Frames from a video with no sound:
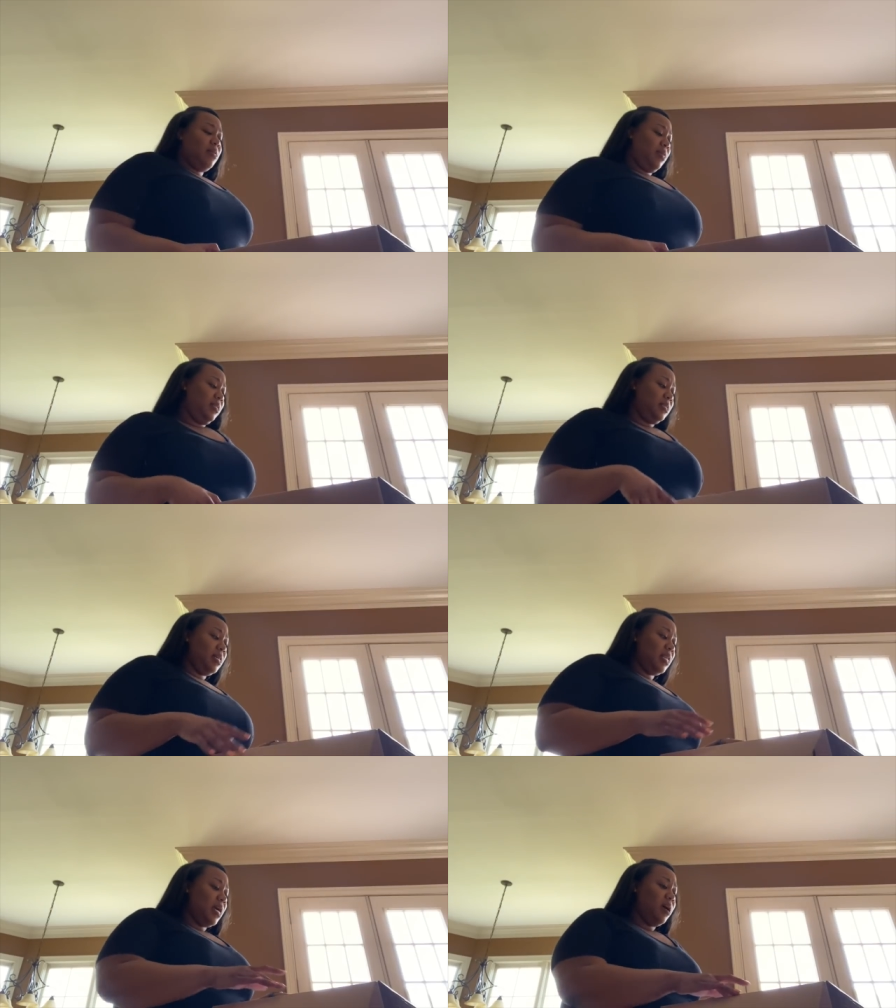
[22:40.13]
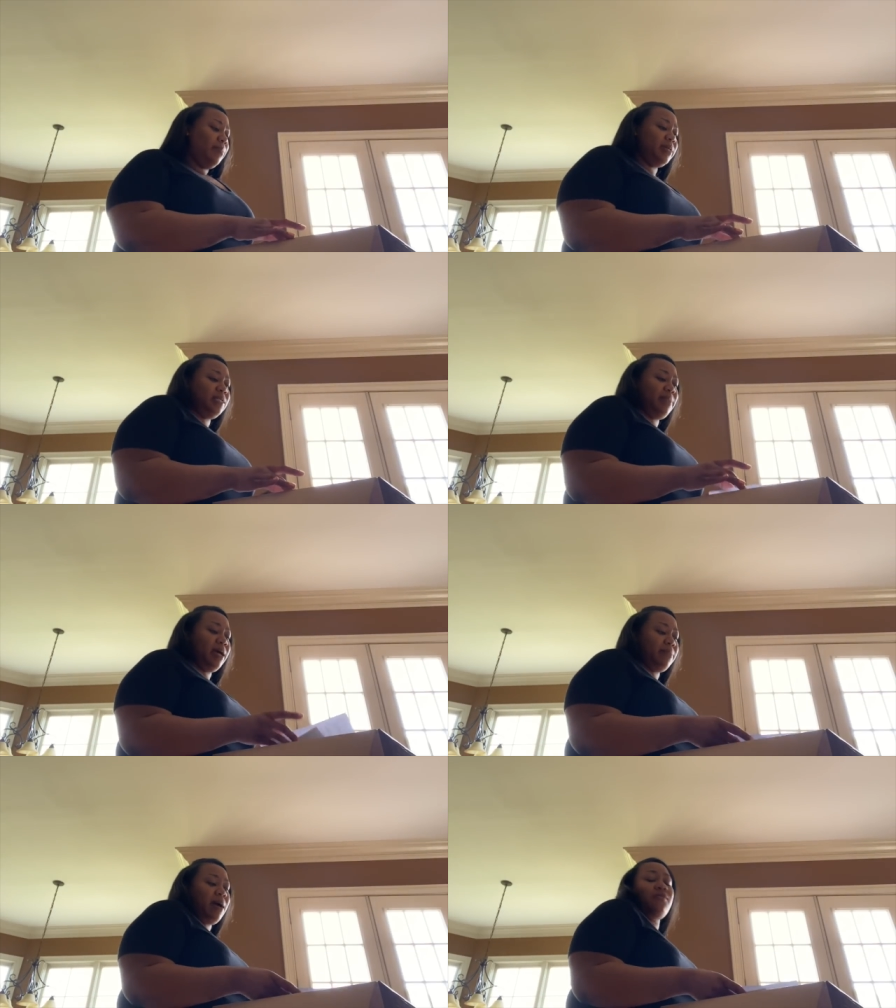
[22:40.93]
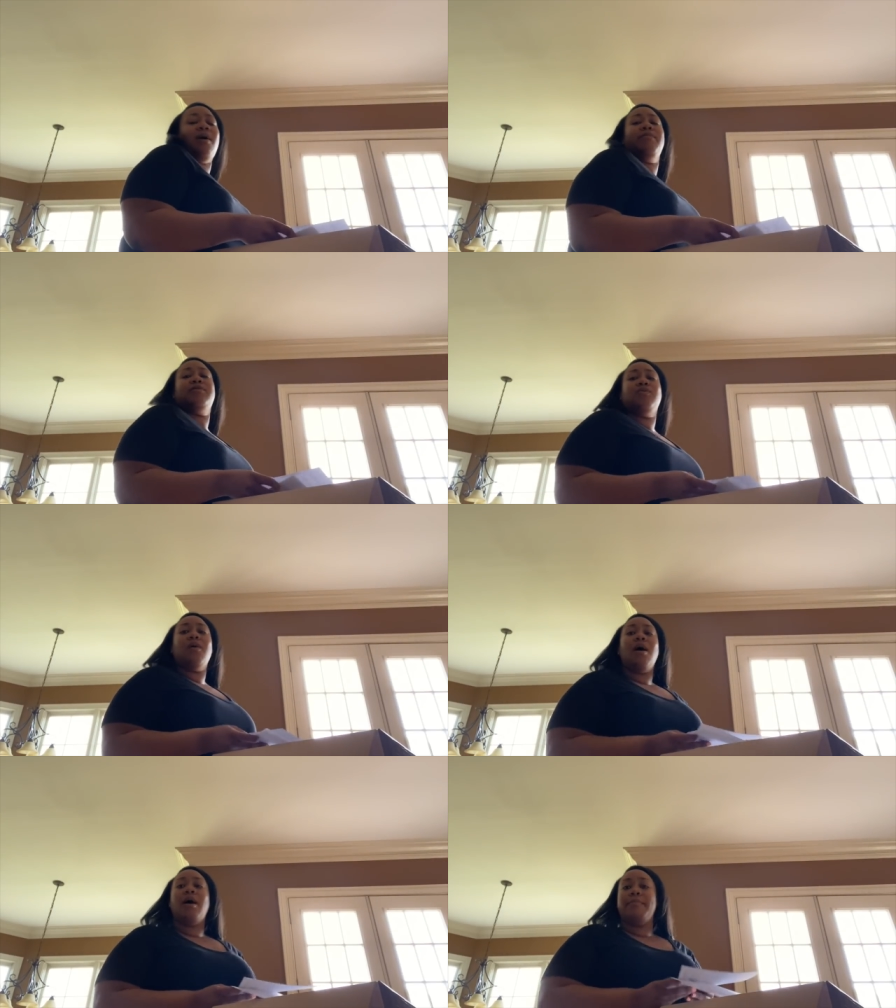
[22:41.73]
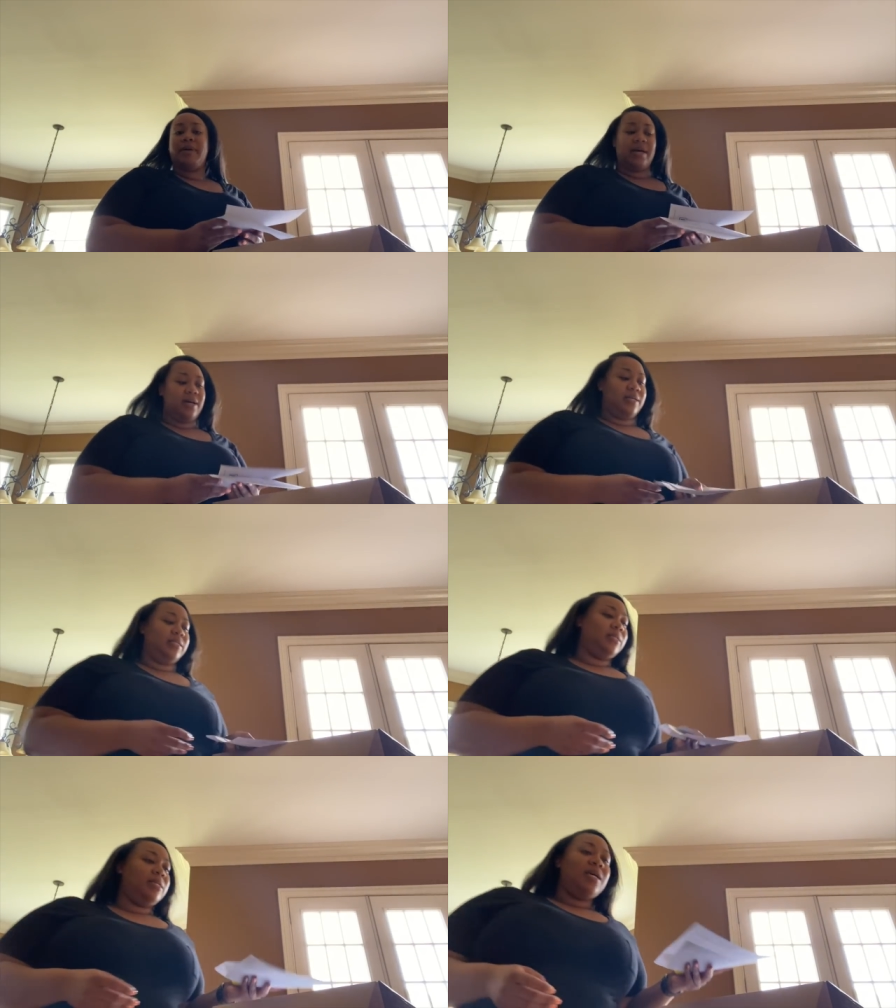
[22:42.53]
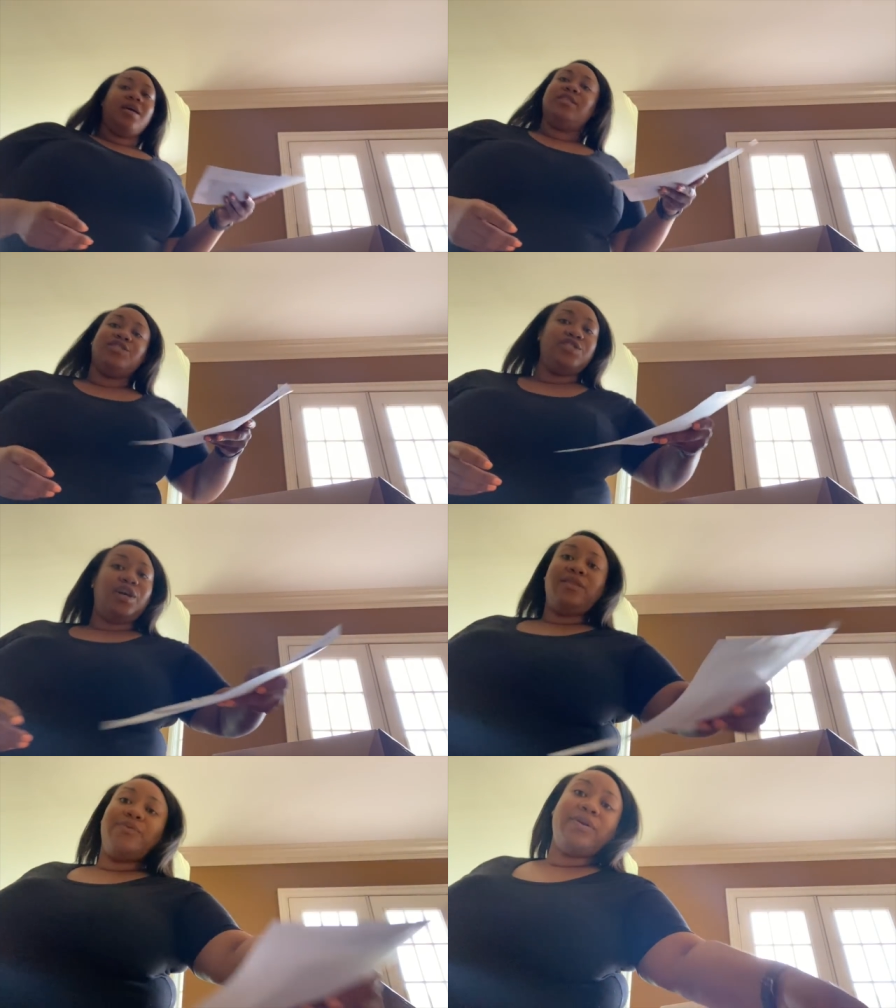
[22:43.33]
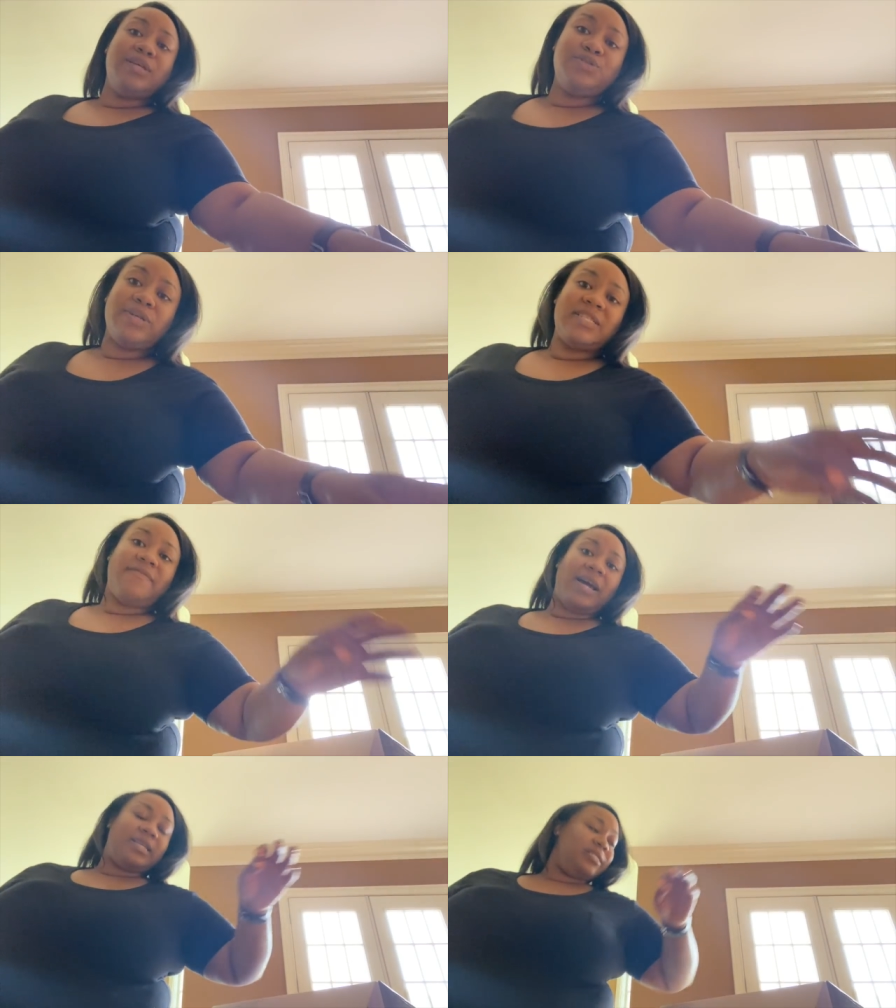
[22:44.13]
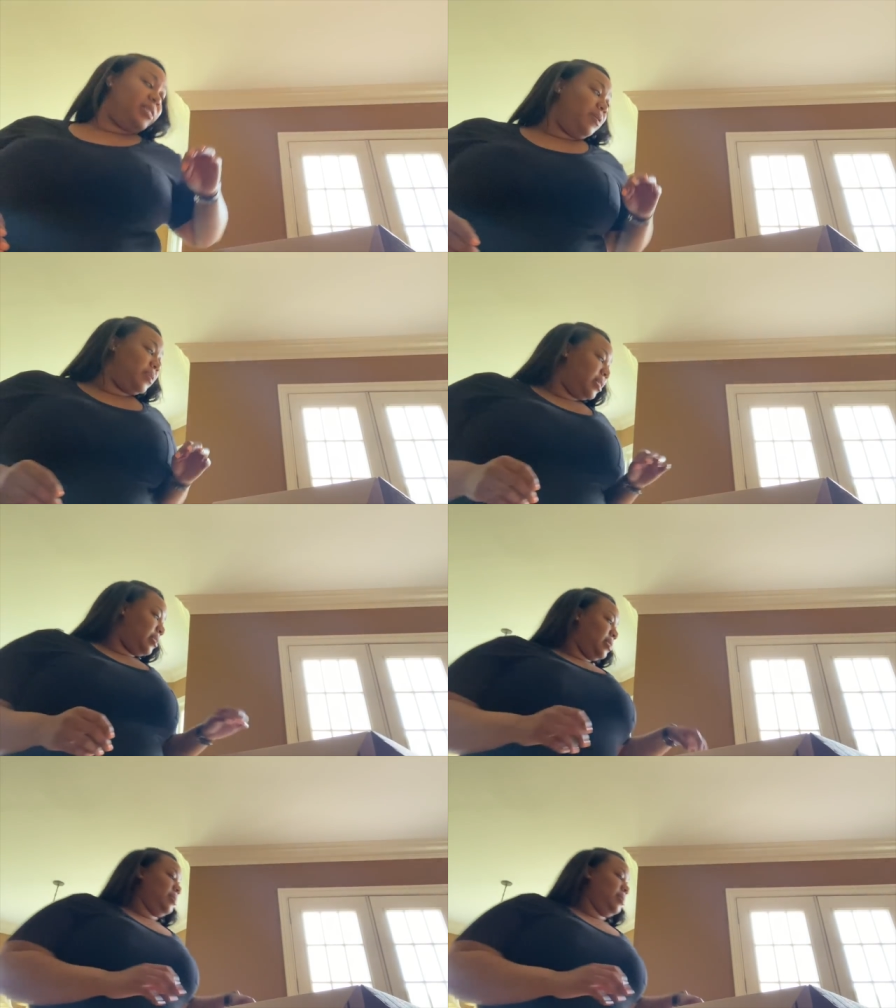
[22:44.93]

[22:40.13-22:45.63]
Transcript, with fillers: This is gonna help expand my repertoire because she only really drinks vodka sodas.